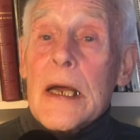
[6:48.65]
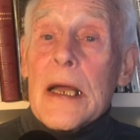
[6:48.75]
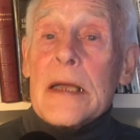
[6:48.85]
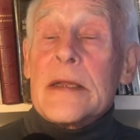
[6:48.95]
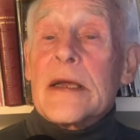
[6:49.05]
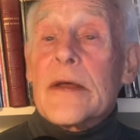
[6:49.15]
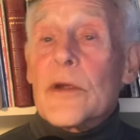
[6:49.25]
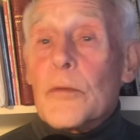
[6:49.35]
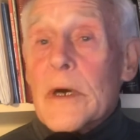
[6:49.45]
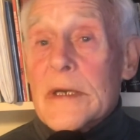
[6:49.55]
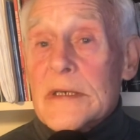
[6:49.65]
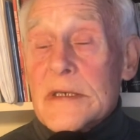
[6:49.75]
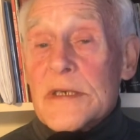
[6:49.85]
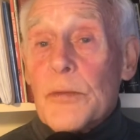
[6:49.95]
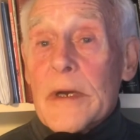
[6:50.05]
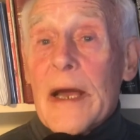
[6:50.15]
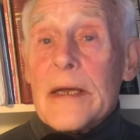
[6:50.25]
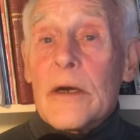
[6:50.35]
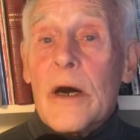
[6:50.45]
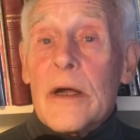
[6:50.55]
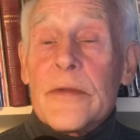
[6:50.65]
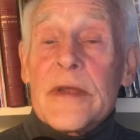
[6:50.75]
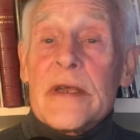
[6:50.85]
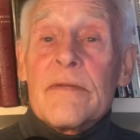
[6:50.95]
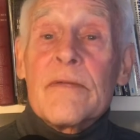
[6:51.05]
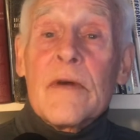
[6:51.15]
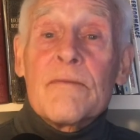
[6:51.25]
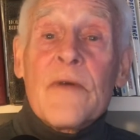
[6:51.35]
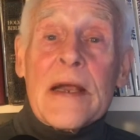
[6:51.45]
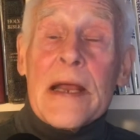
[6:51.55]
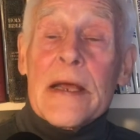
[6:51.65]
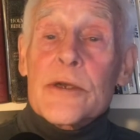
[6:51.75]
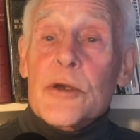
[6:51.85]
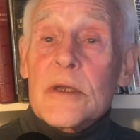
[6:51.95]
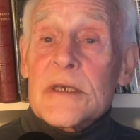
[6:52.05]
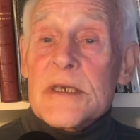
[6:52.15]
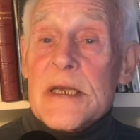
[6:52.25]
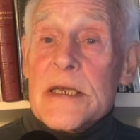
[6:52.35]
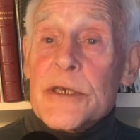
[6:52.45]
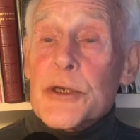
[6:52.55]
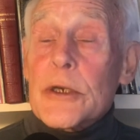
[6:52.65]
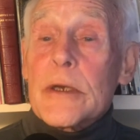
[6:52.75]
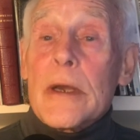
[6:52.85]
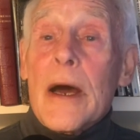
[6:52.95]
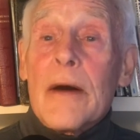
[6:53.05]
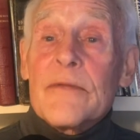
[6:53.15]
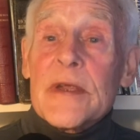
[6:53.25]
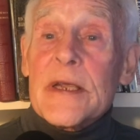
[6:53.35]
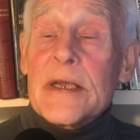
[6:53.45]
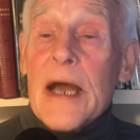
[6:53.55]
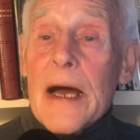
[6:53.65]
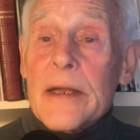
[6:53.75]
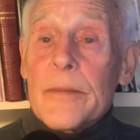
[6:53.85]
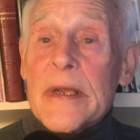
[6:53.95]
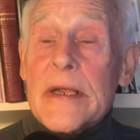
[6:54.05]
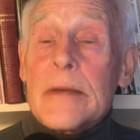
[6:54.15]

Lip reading: And the other one is what I call the financialization of the economy.